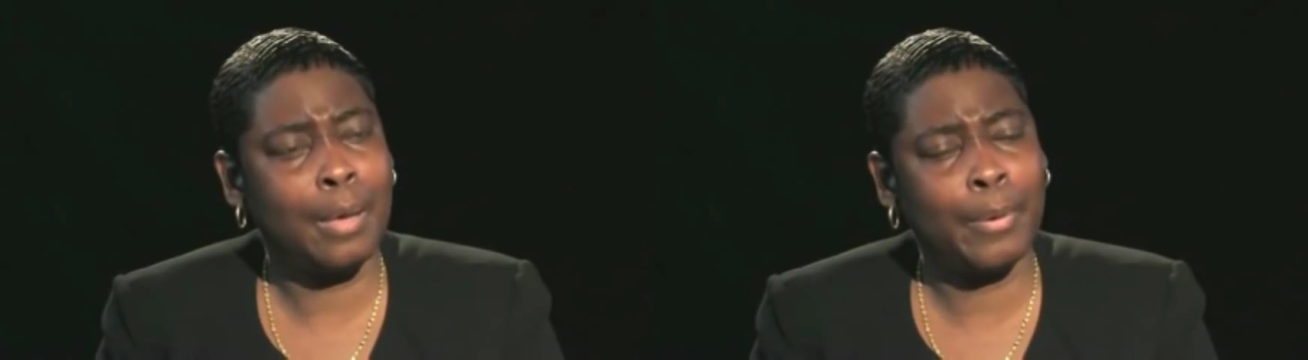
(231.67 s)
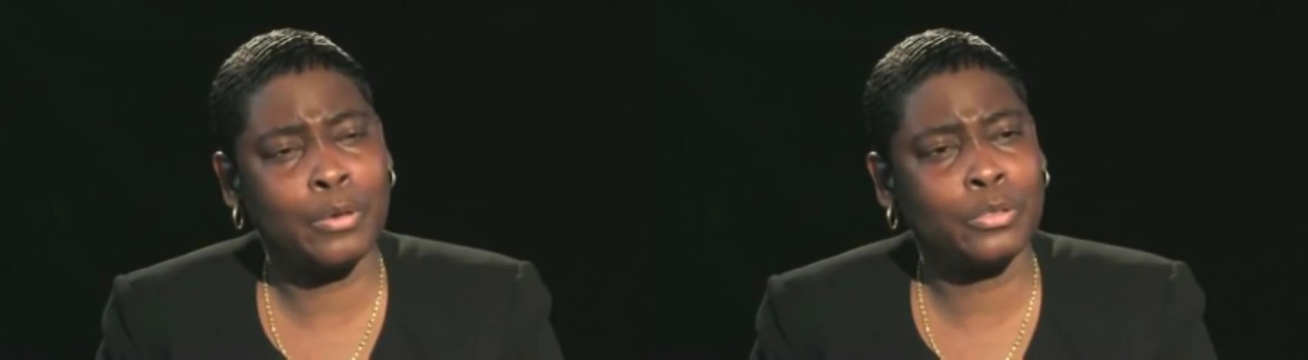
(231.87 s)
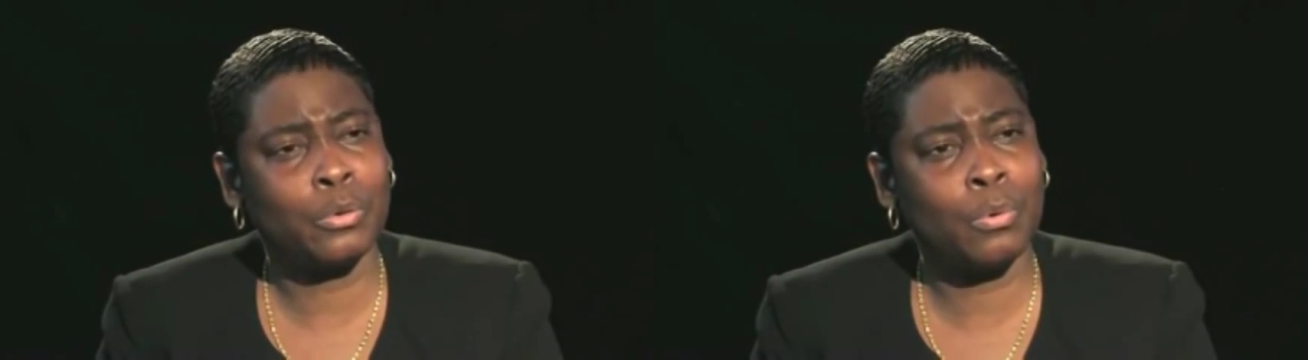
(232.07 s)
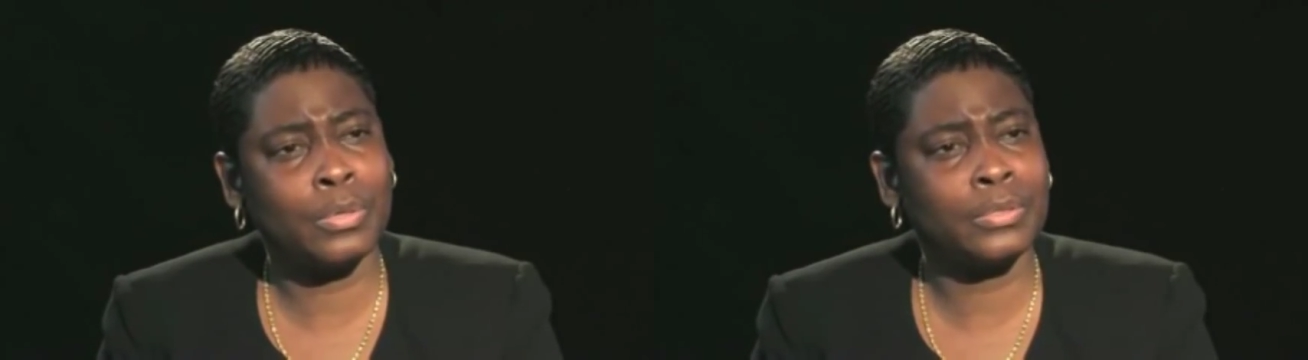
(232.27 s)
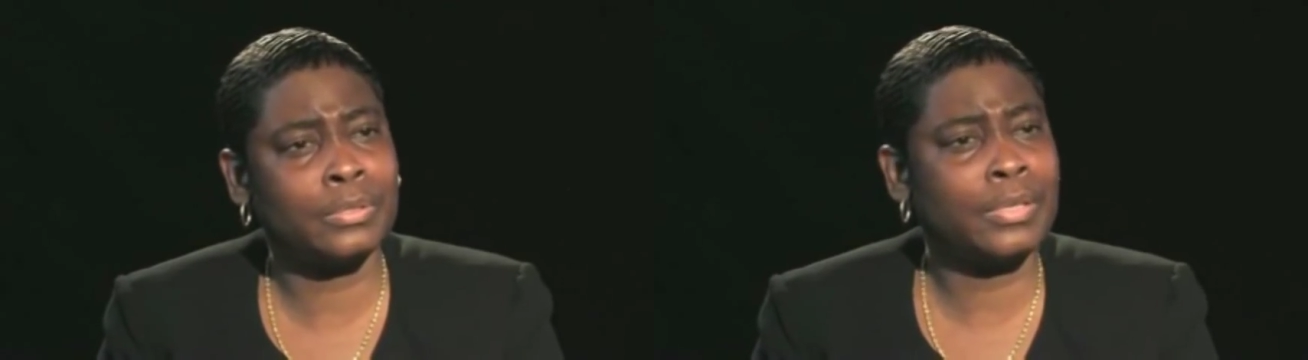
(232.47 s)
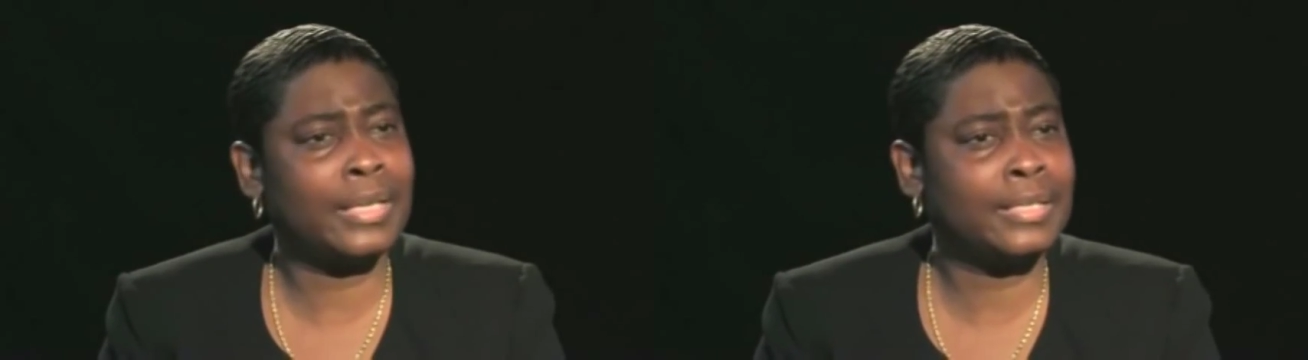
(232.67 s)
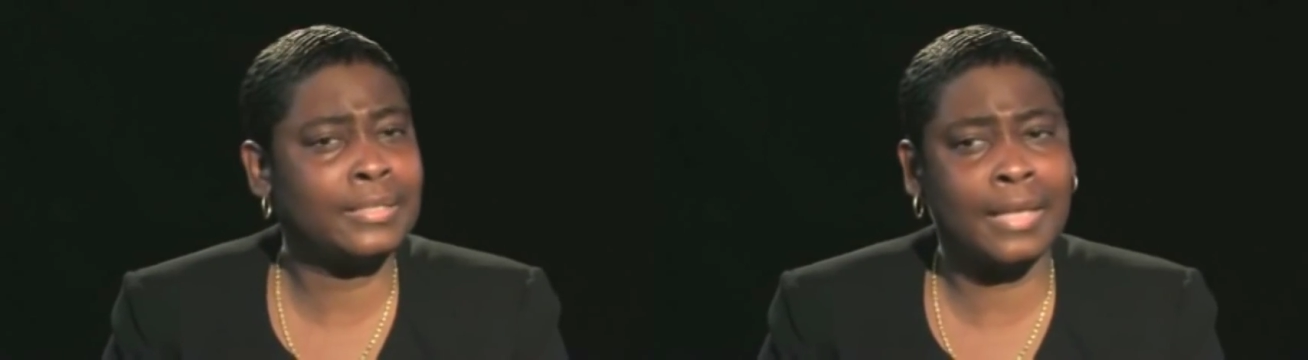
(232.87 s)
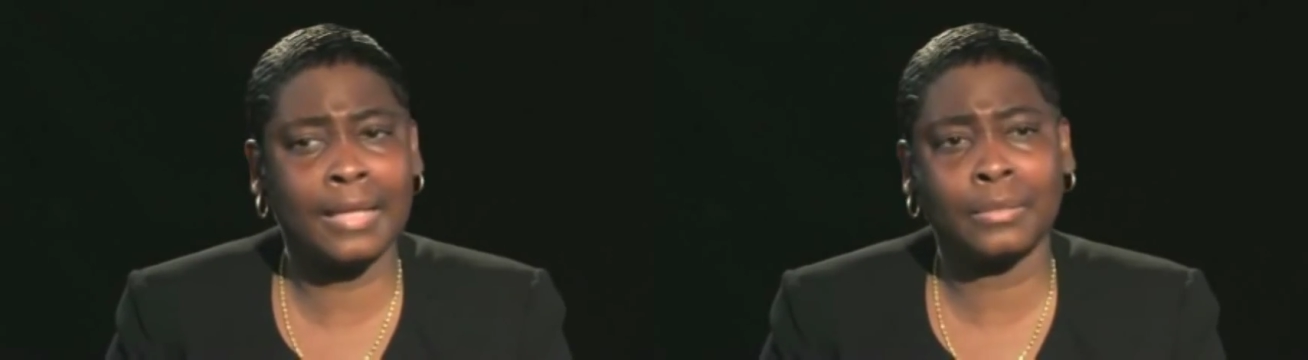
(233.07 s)
opposed to going to the
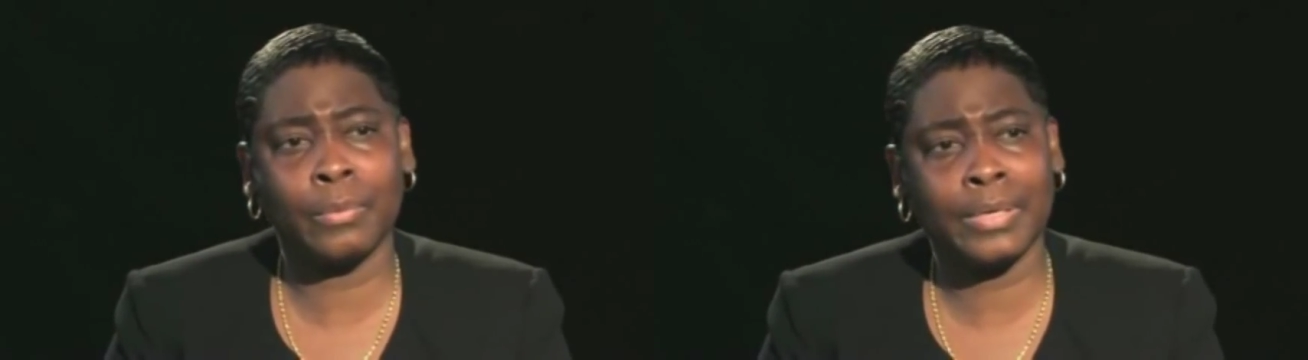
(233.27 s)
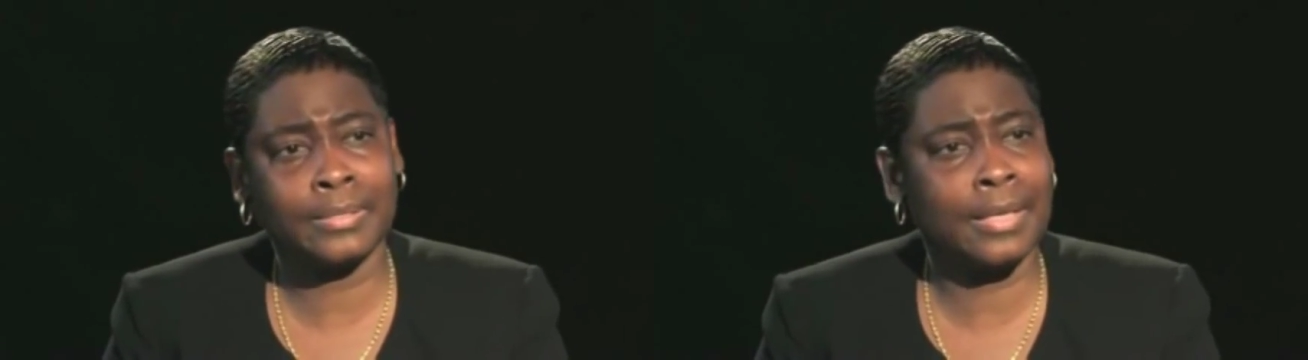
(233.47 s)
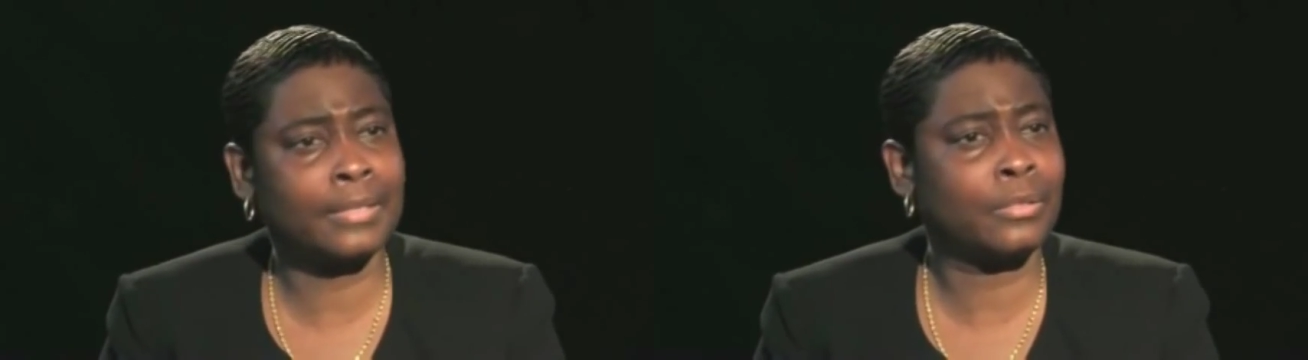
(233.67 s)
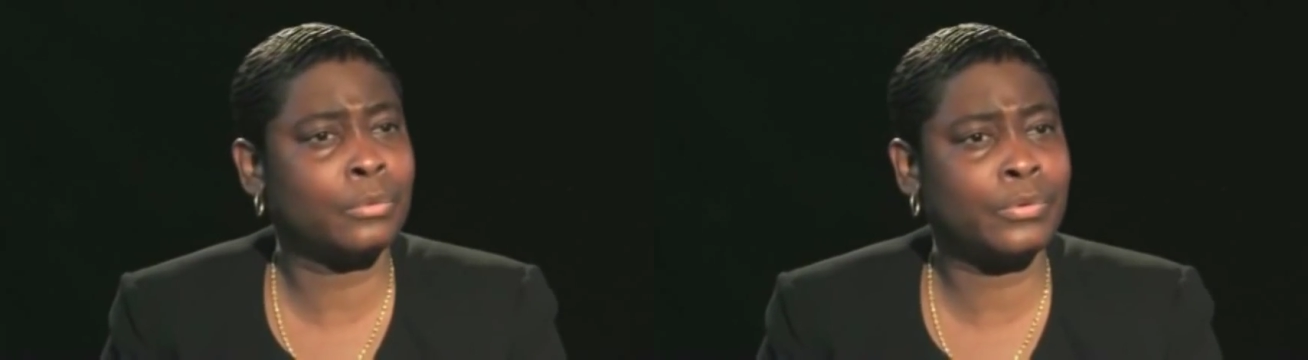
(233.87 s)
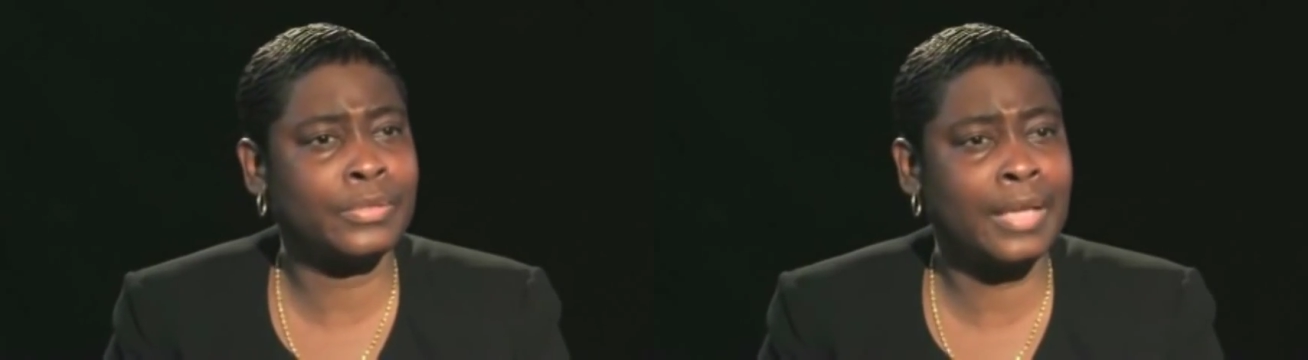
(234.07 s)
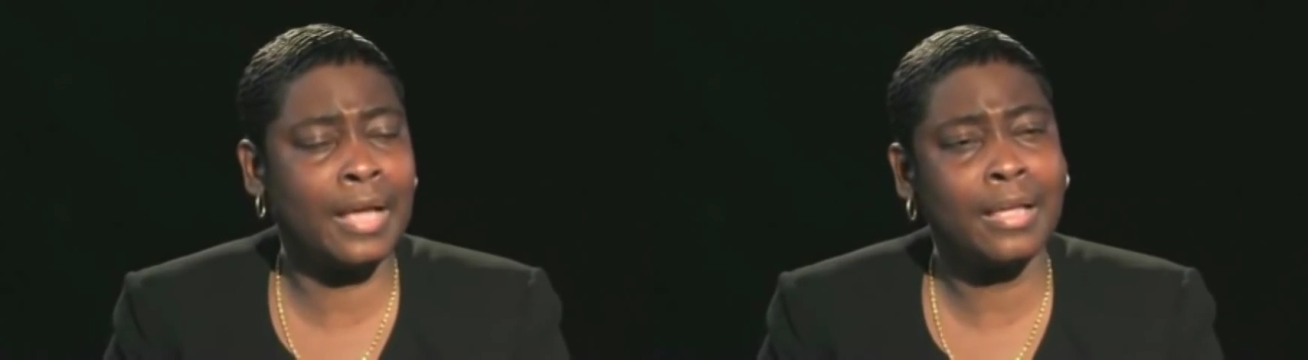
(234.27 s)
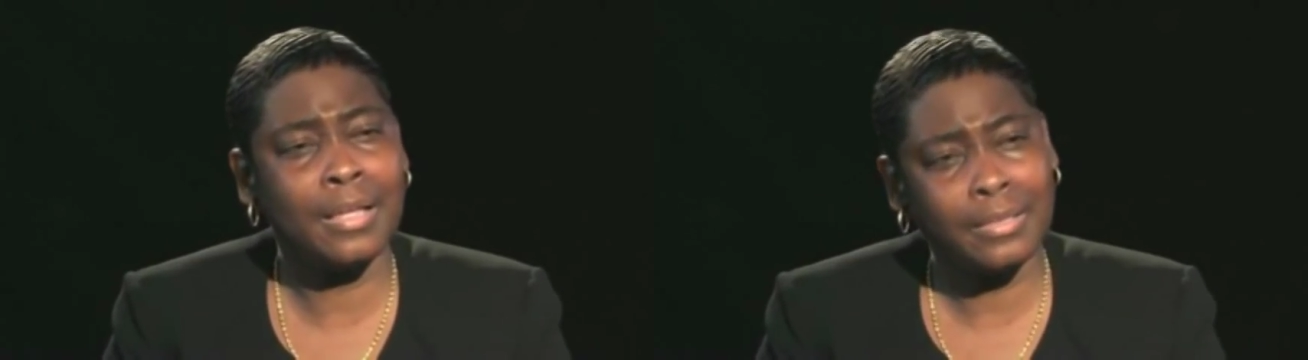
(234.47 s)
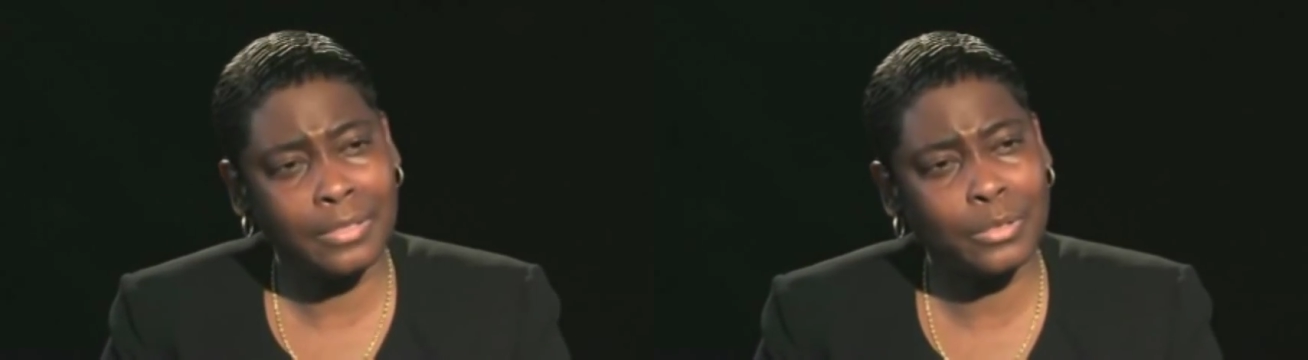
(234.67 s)
east side, the west side, the north side,
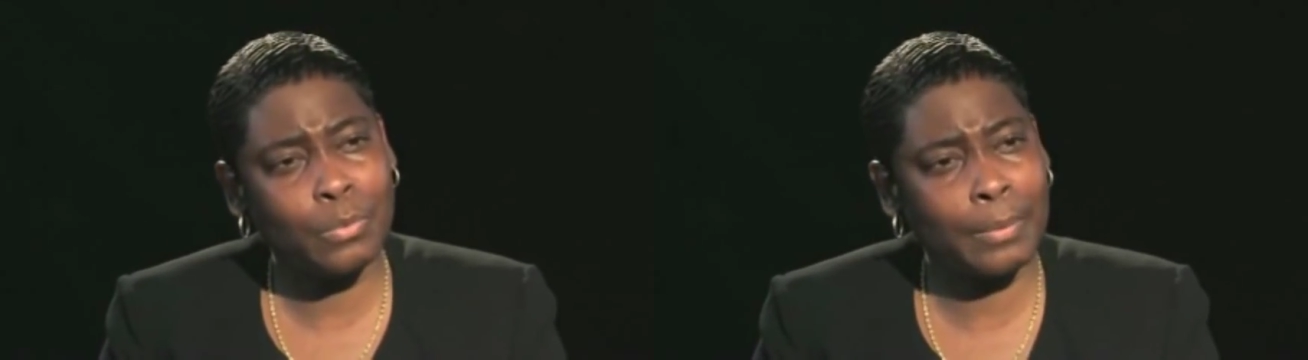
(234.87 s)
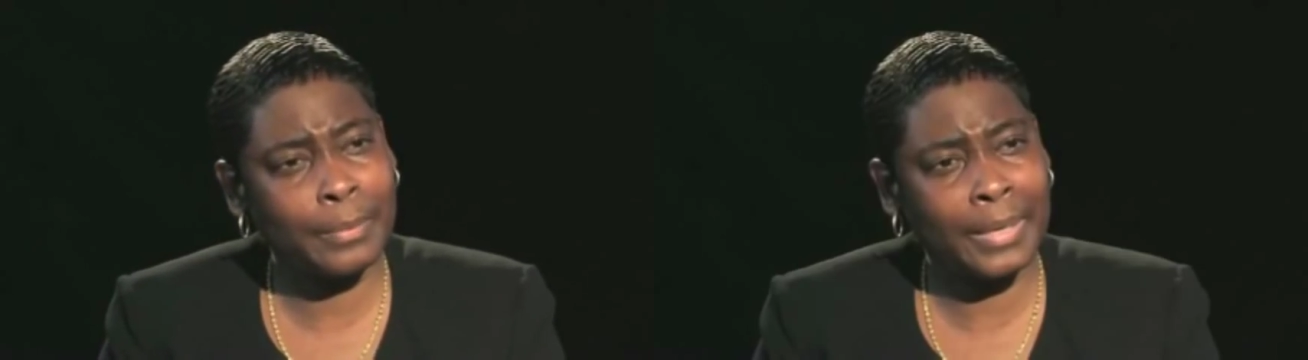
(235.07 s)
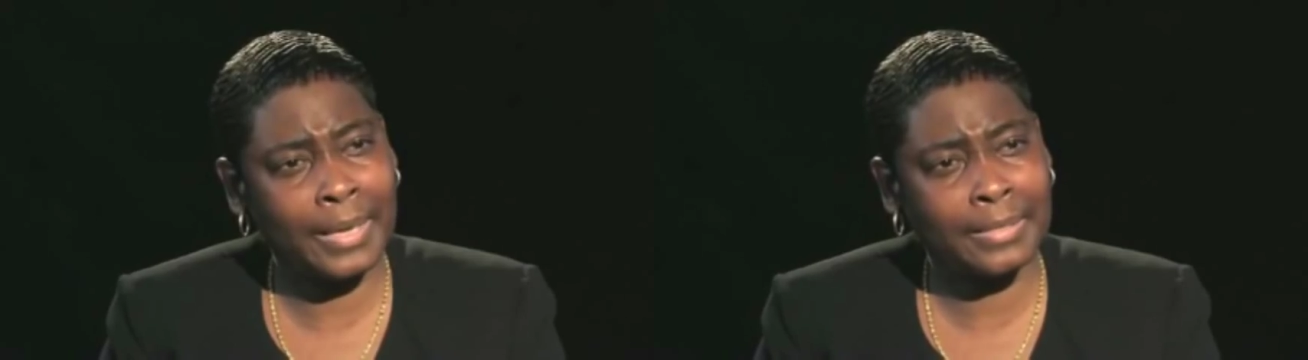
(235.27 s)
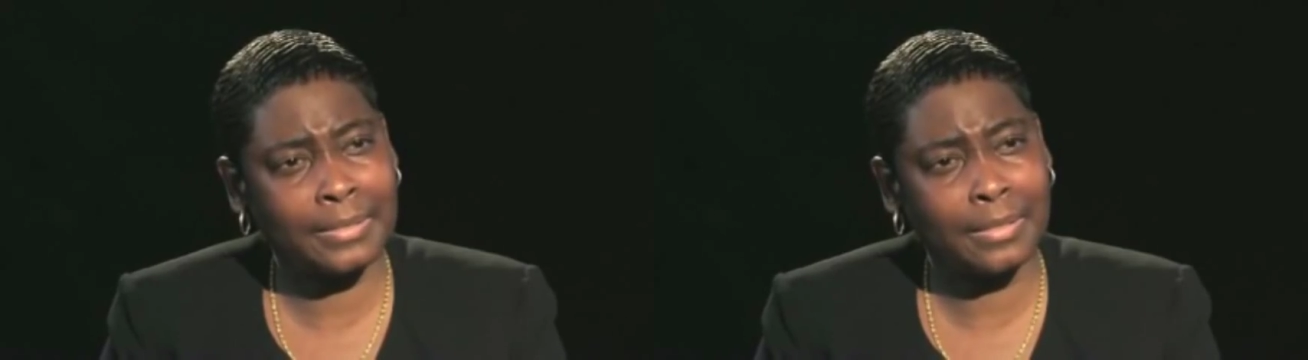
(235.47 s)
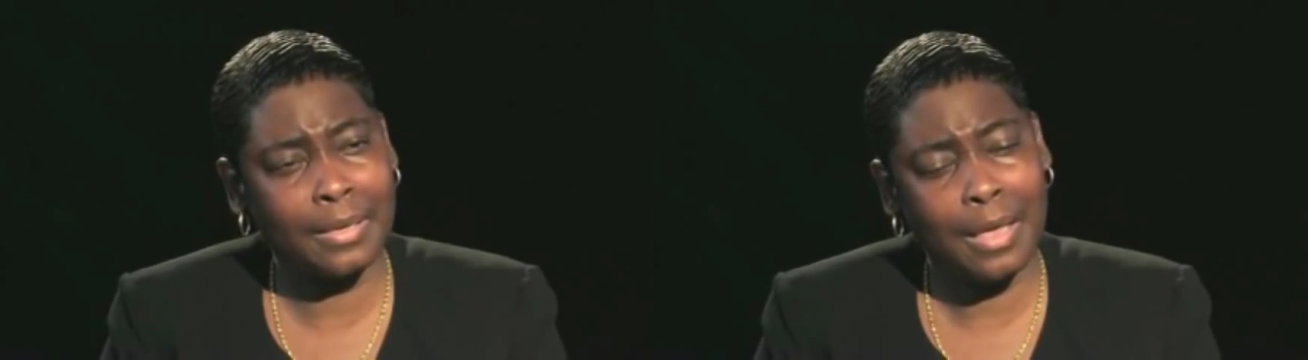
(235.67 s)
just one place.